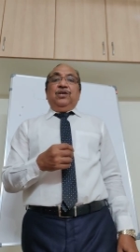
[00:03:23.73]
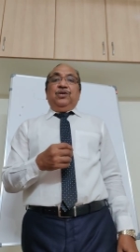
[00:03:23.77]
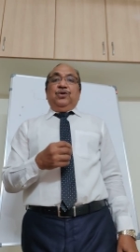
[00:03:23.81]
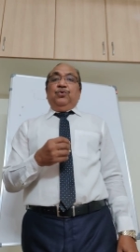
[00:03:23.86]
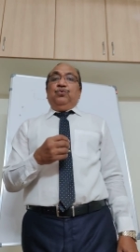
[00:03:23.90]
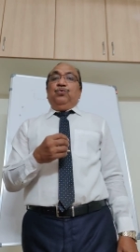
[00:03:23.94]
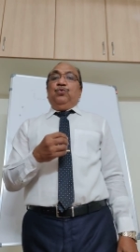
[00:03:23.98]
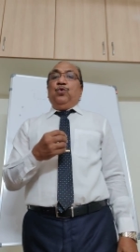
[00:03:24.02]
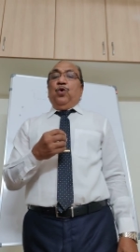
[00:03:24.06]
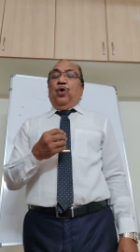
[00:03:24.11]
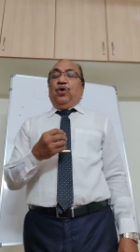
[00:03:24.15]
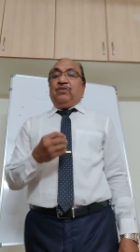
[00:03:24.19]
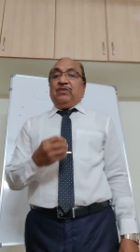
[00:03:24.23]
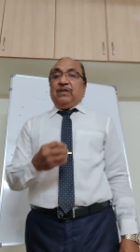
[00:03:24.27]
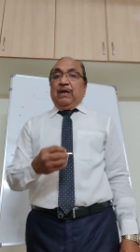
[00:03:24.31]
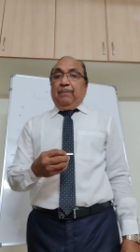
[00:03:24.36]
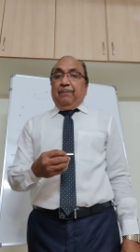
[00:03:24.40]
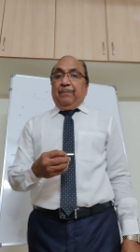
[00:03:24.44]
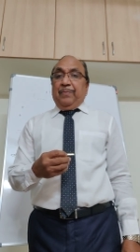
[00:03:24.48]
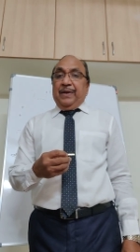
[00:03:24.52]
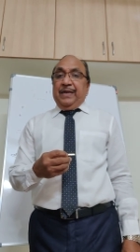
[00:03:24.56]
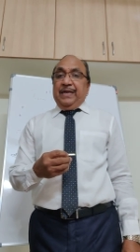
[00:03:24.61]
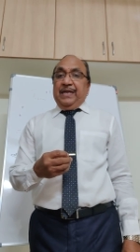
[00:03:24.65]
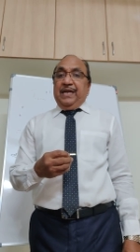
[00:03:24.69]
to those
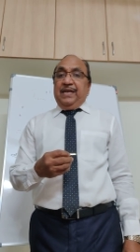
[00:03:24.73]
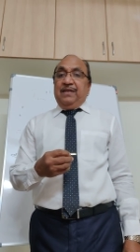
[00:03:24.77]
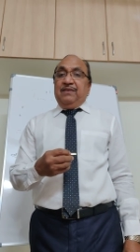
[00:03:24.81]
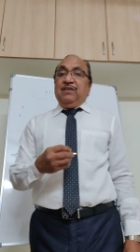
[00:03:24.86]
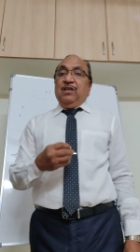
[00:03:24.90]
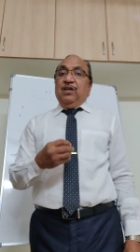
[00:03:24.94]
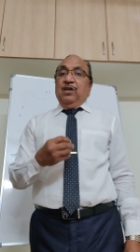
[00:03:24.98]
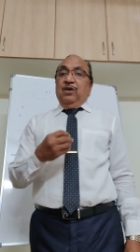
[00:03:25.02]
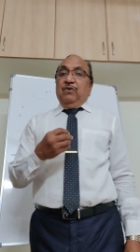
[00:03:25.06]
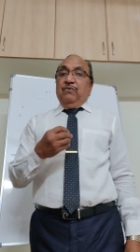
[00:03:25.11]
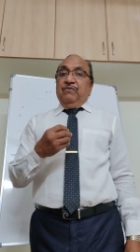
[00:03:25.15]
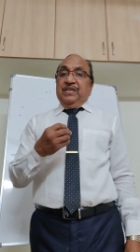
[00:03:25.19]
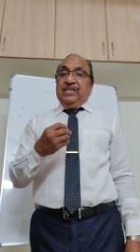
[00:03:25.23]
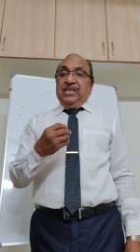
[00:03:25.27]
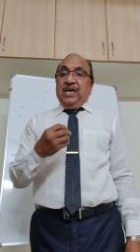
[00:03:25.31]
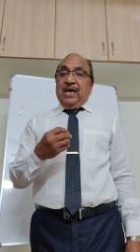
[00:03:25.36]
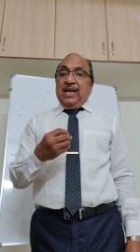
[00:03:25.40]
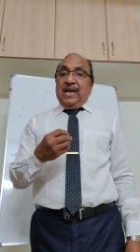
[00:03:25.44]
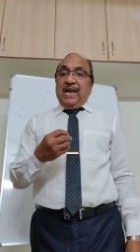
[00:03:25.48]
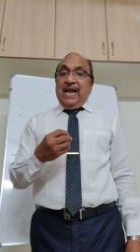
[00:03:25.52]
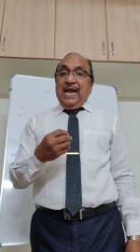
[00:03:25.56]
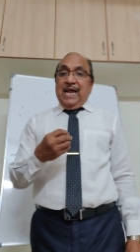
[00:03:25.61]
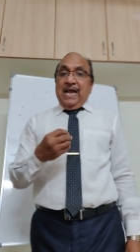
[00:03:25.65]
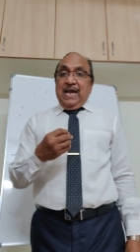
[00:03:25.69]
companies which
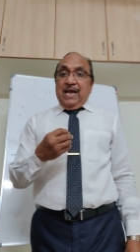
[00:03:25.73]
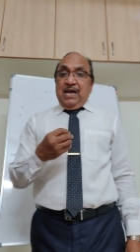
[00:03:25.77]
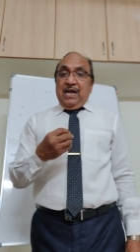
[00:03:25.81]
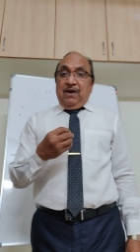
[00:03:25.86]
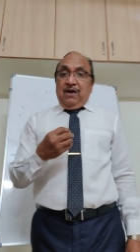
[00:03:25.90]
are